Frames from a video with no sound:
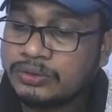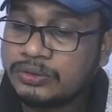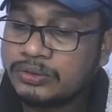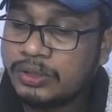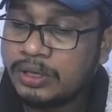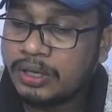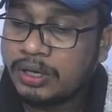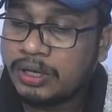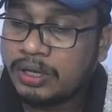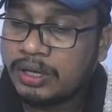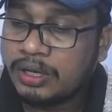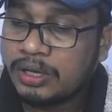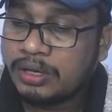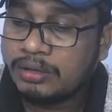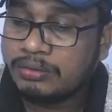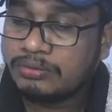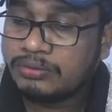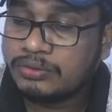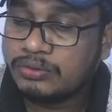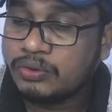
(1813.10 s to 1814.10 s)

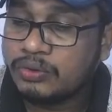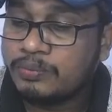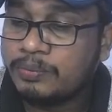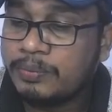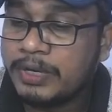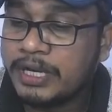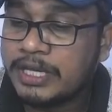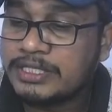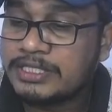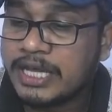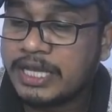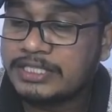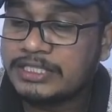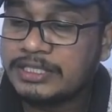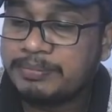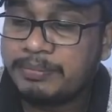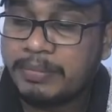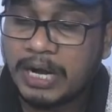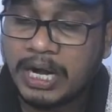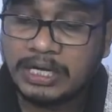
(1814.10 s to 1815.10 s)
took place as
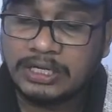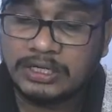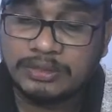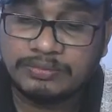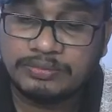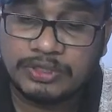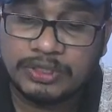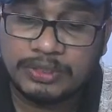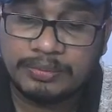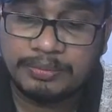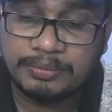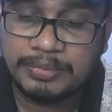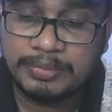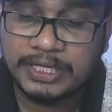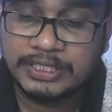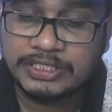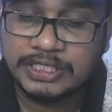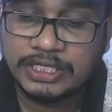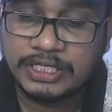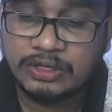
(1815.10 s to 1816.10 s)
a part of the
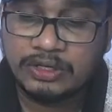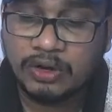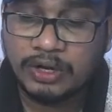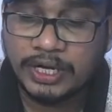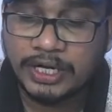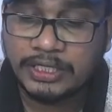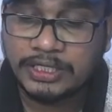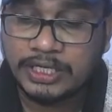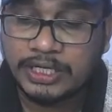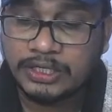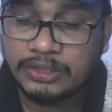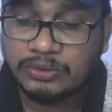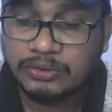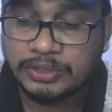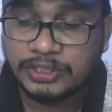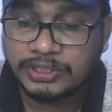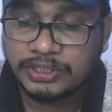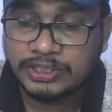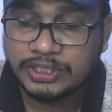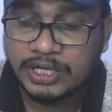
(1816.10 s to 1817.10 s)
present connected to
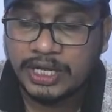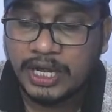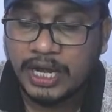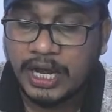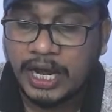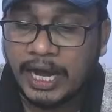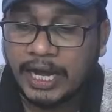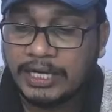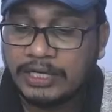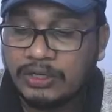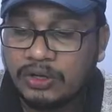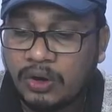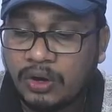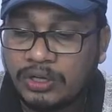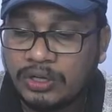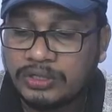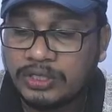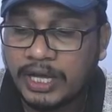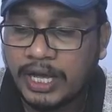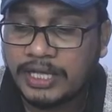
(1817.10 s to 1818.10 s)
it and
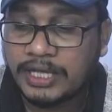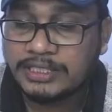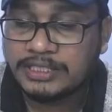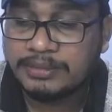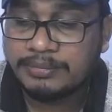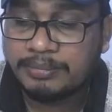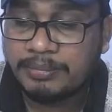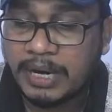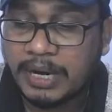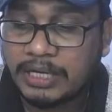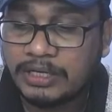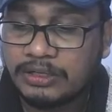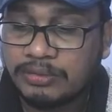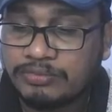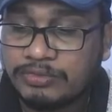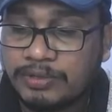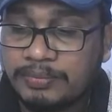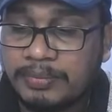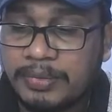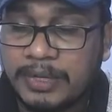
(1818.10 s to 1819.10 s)
not as a part
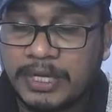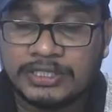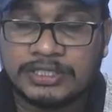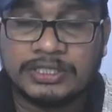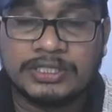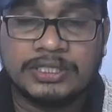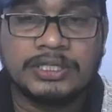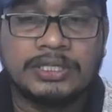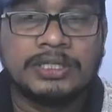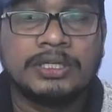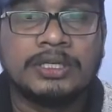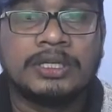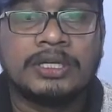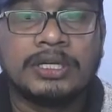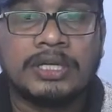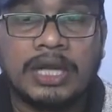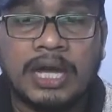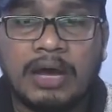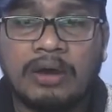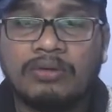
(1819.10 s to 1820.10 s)
of the past.
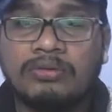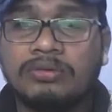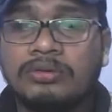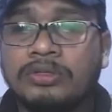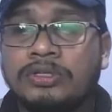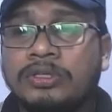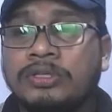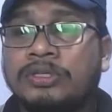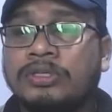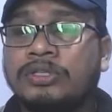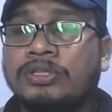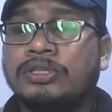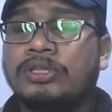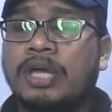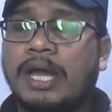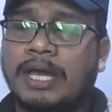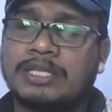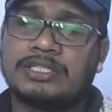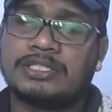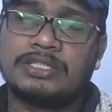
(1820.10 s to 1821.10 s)
Now
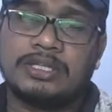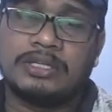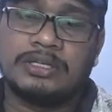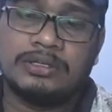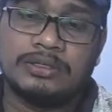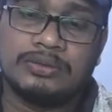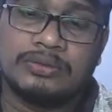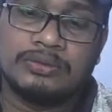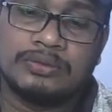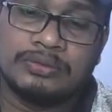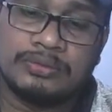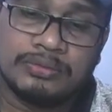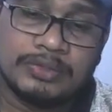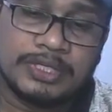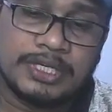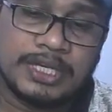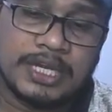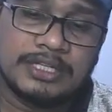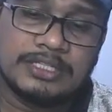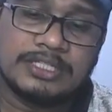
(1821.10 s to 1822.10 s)
the action,
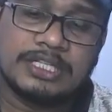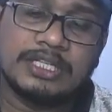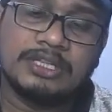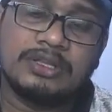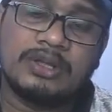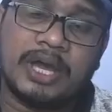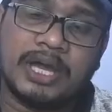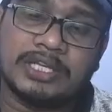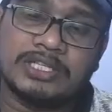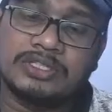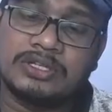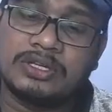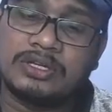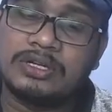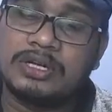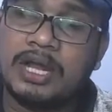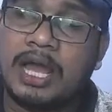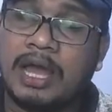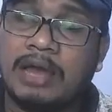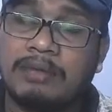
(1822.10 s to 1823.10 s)
we can say the
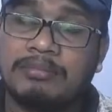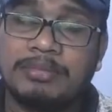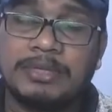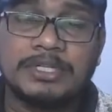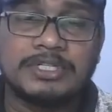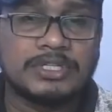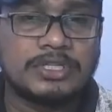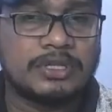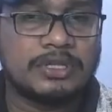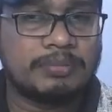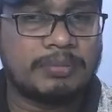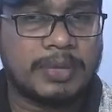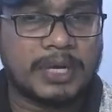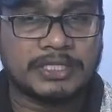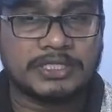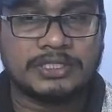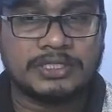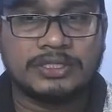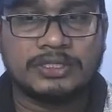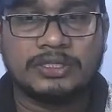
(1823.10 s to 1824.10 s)
action happens in the
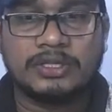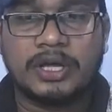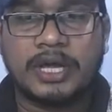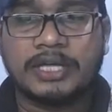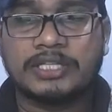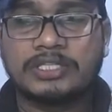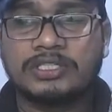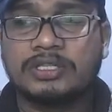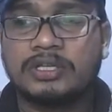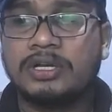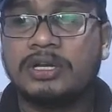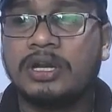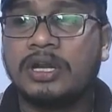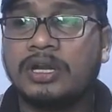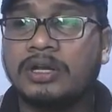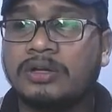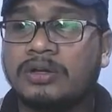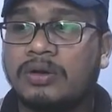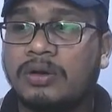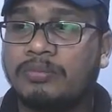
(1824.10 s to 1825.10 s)
past, the action
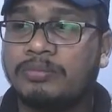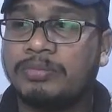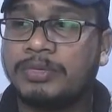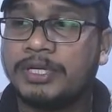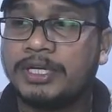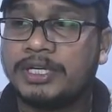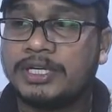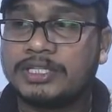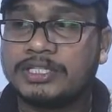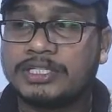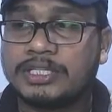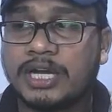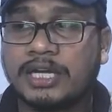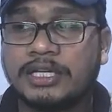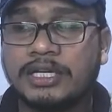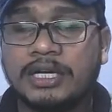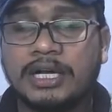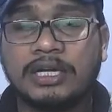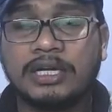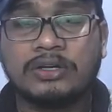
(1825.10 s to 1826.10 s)
completed,
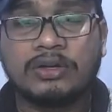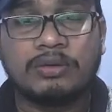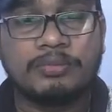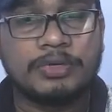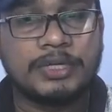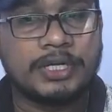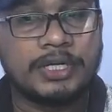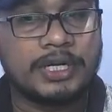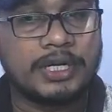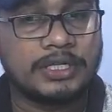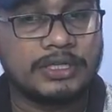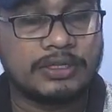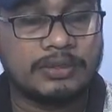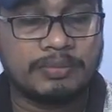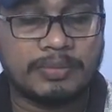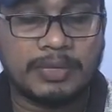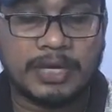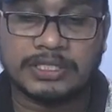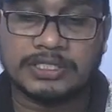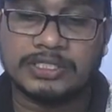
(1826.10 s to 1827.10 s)
started and completed in the
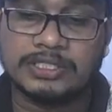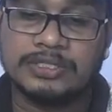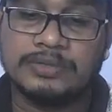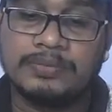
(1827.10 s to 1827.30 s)
past.